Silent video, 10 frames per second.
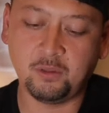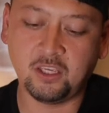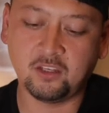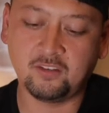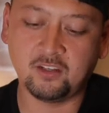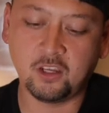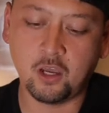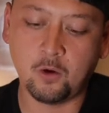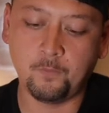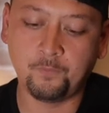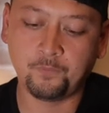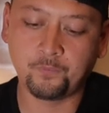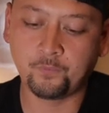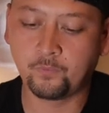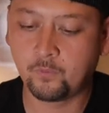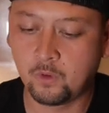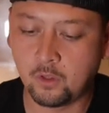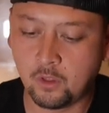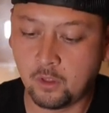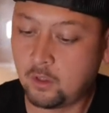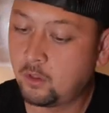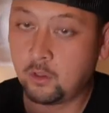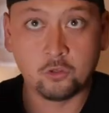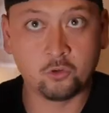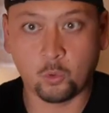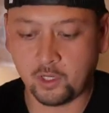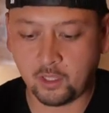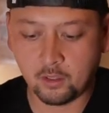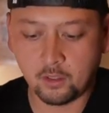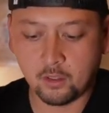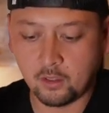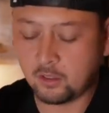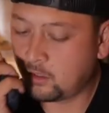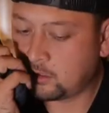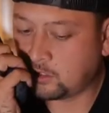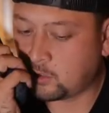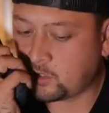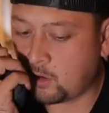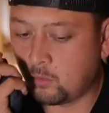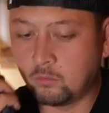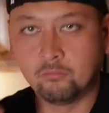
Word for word: be good to go. 20. Yo, yo.